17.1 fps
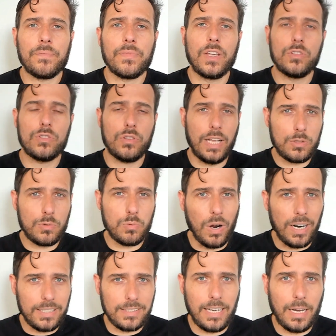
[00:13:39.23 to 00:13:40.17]
So that's
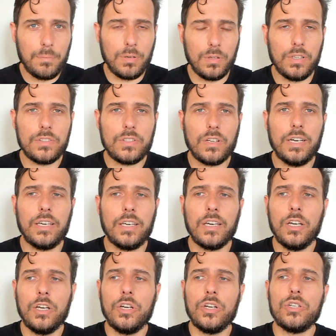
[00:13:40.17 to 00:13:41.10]
one example. It's like
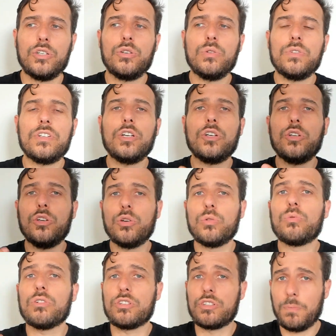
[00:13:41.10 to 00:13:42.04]
choosing new
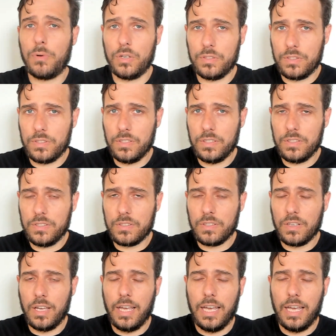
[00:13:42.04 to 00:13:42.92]
responses